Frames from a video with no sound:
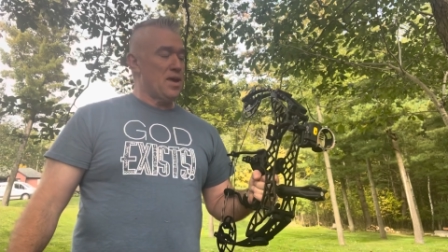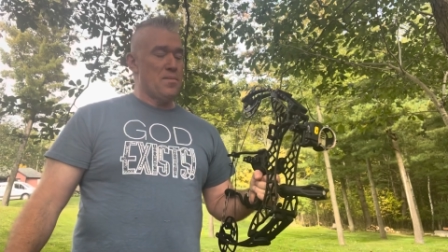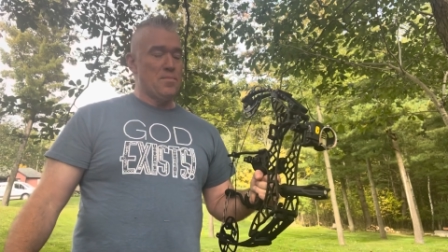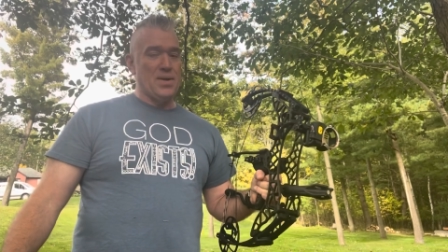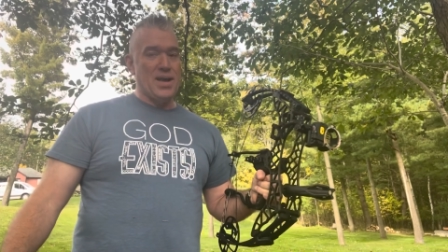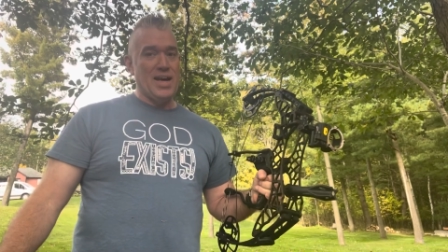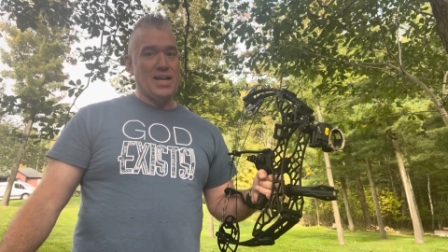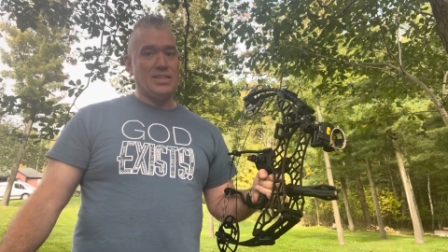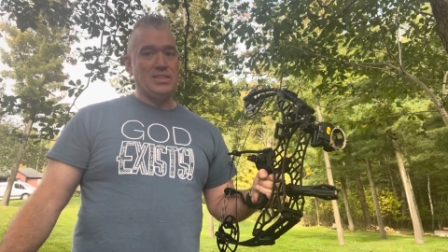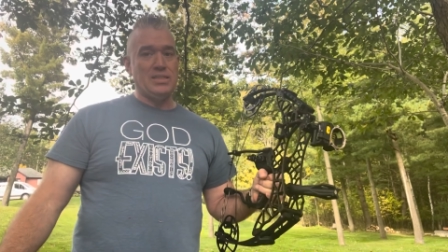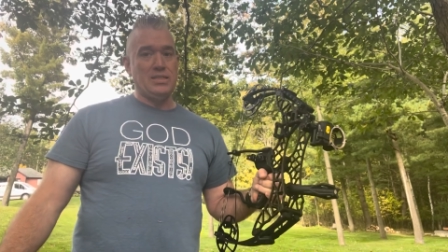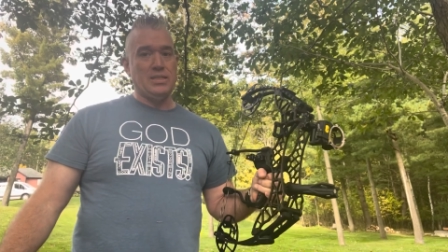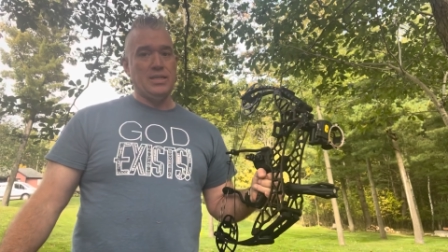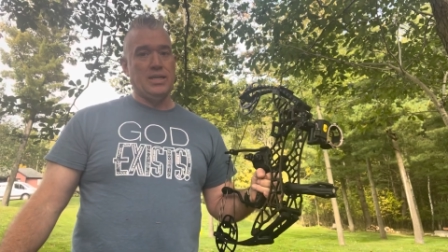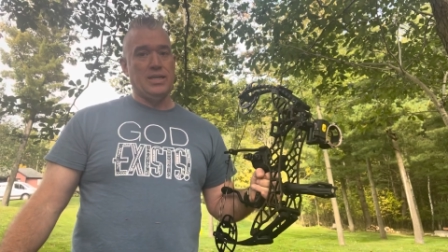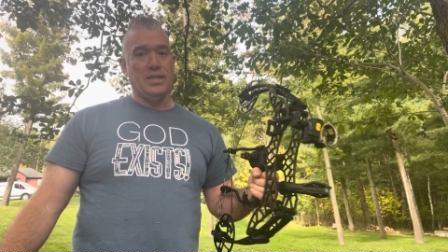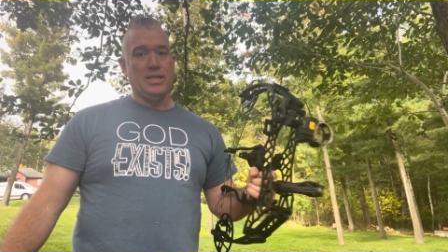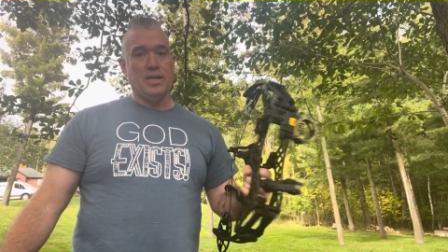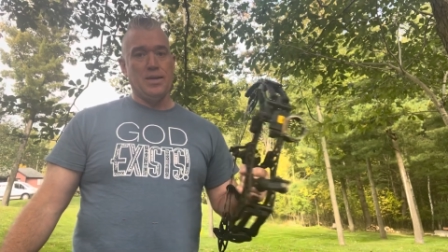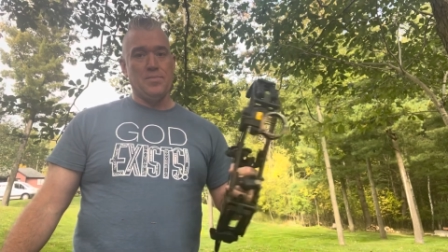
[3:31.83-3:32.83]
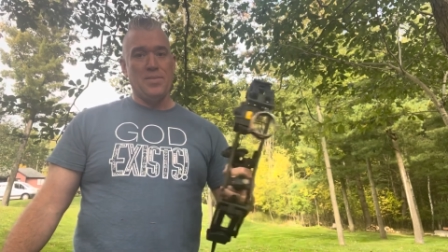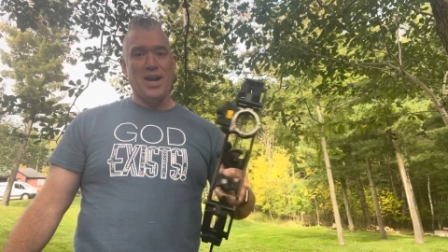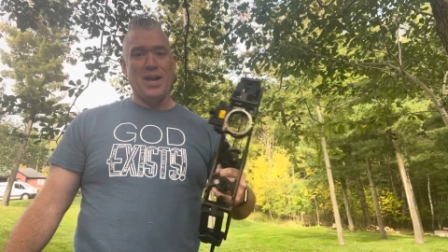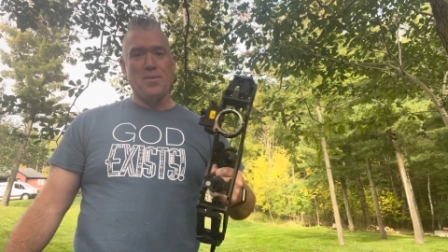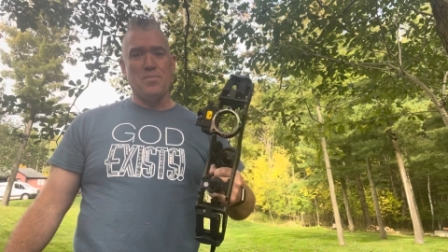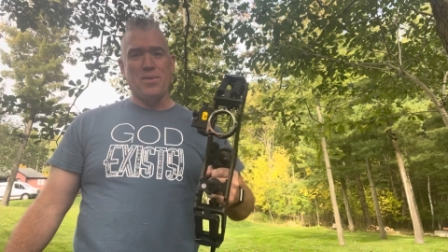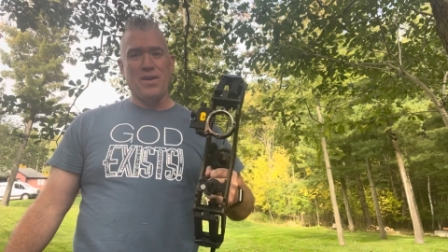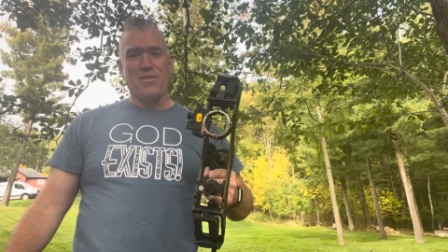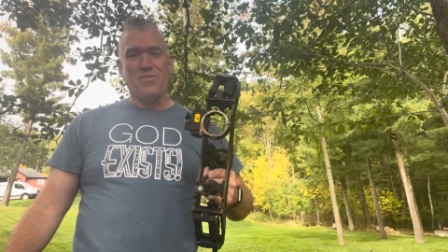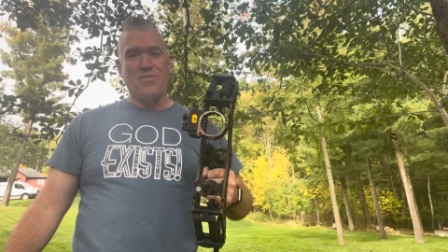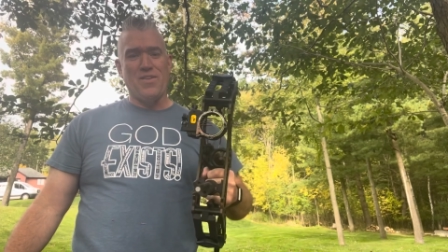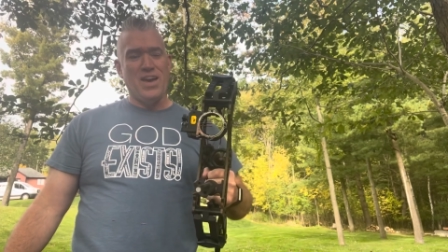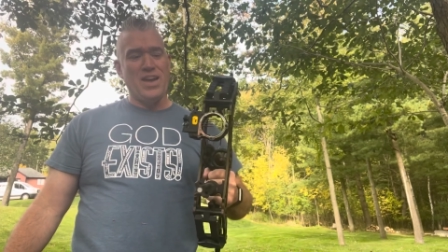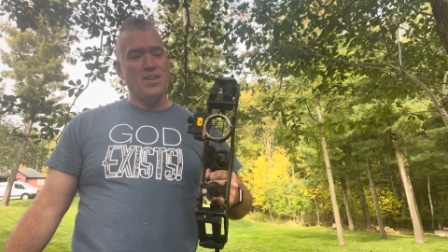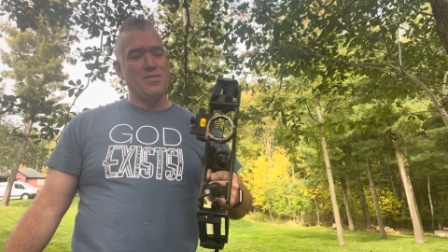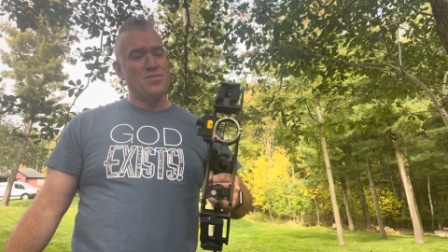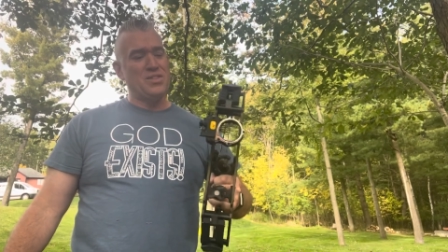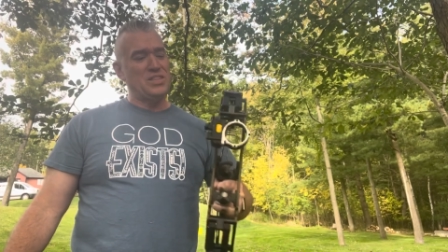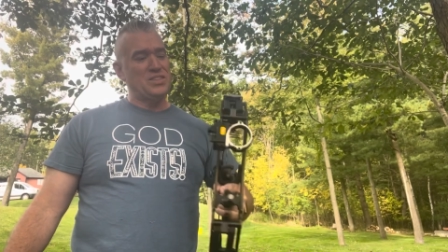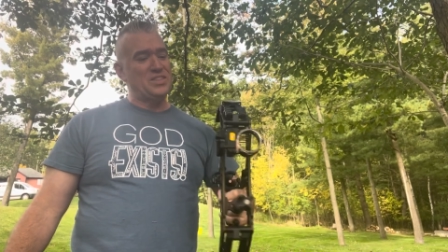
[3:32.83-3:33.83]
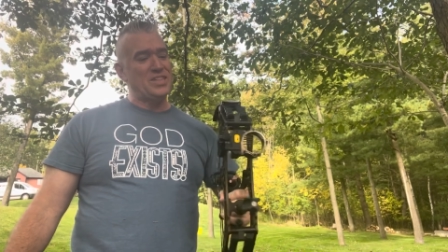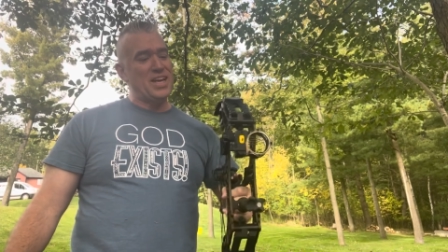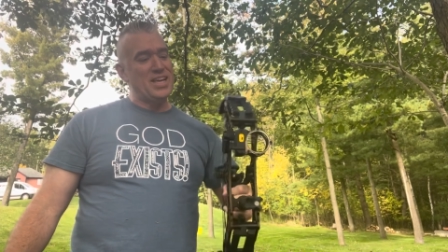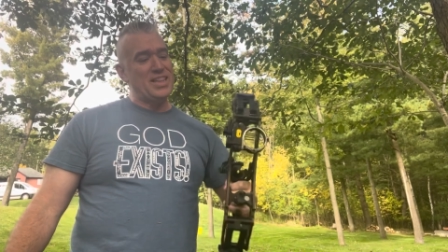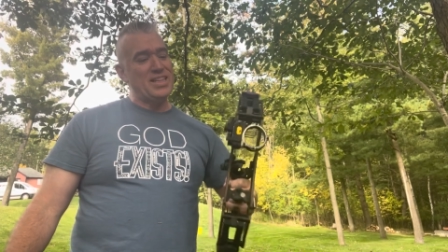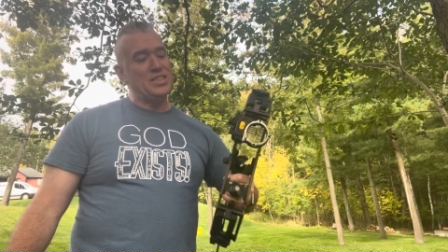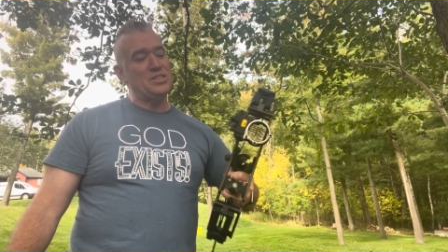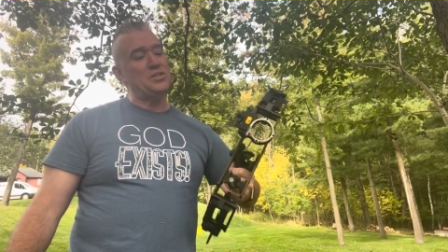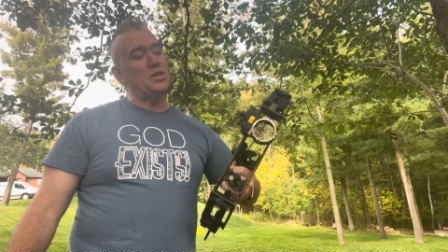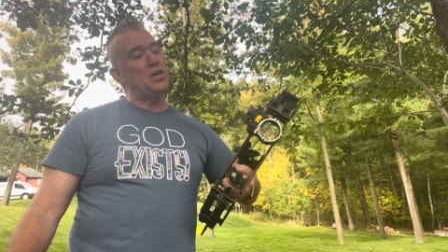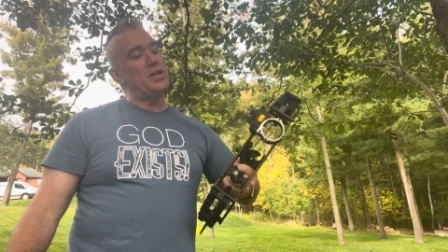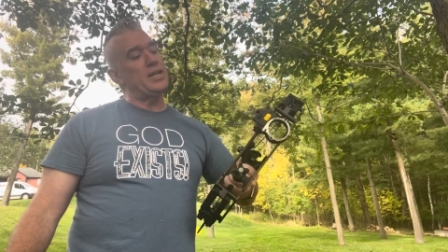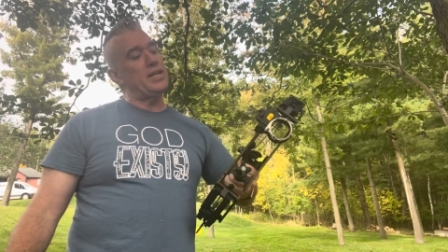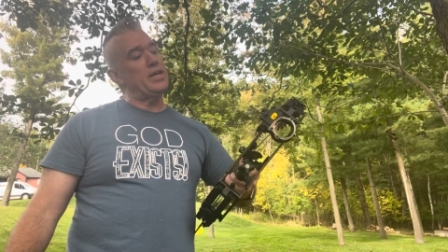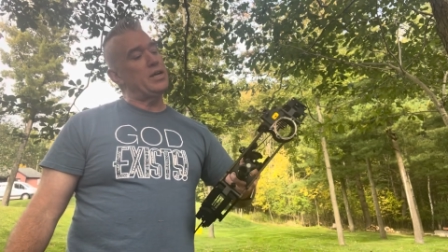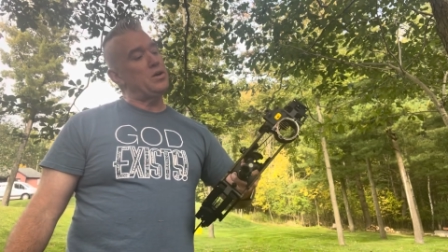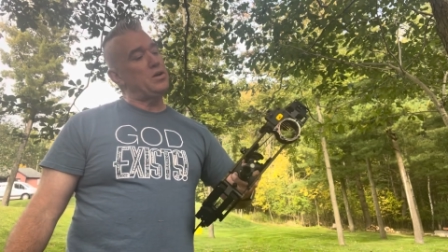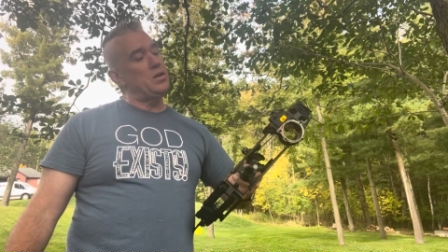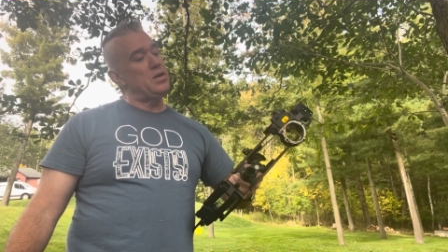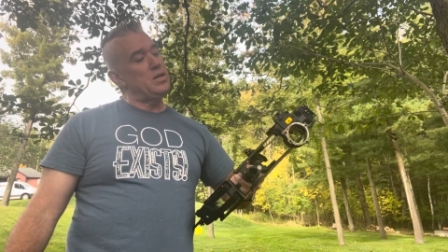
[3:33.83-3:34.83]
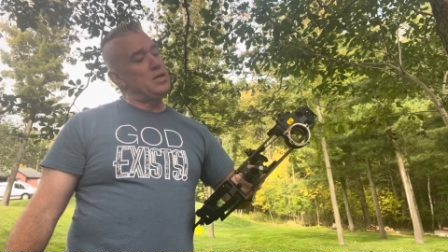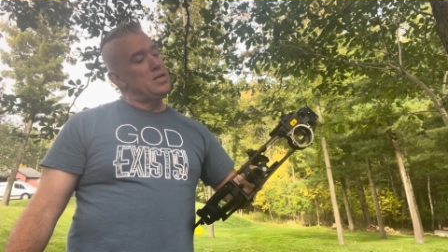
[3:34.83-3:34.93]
I'm not a big fan of the sight that's on here.